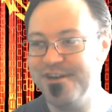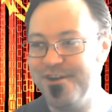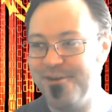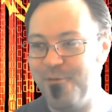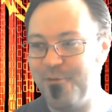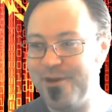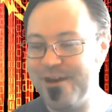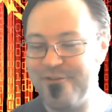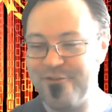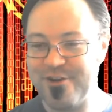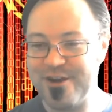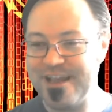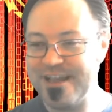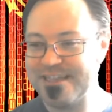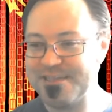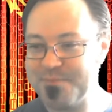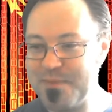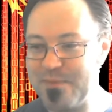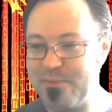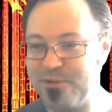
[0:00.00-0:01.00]
whatever
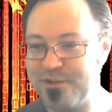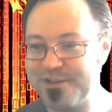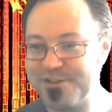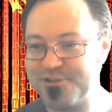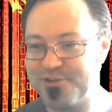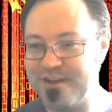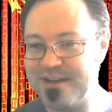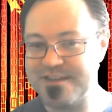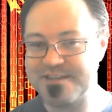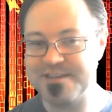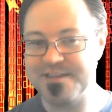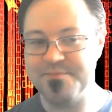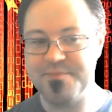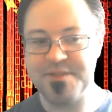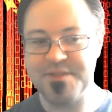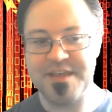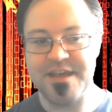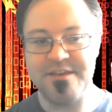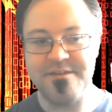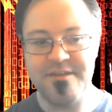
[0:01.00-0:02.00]
gets people interested,
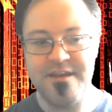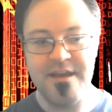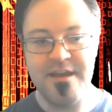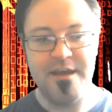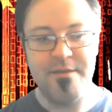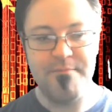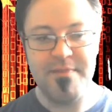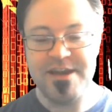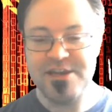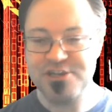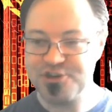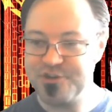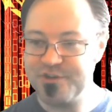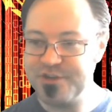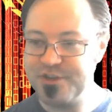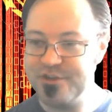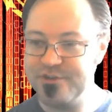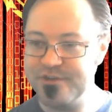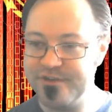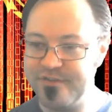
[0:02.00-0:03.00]
but then make sure that
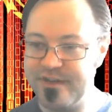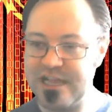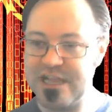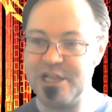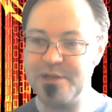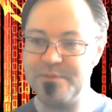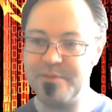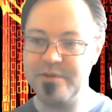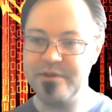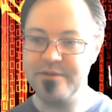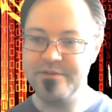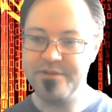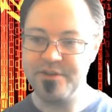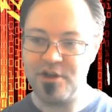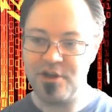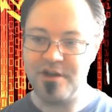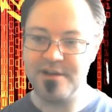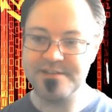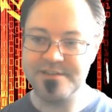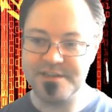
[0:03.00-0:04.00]
you develop the
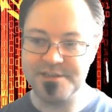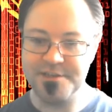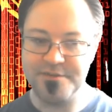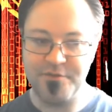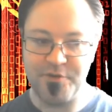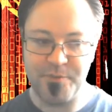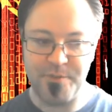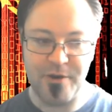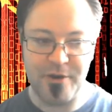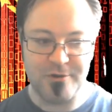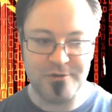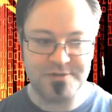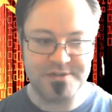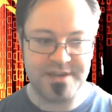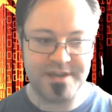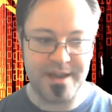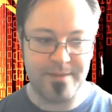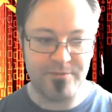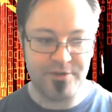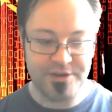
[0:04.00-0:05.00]
content of your post.
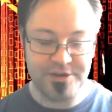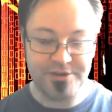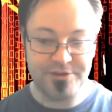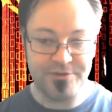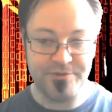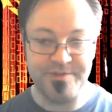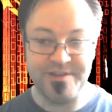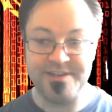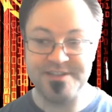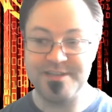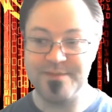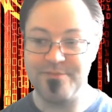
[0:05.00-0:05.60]
And I'm going to do this.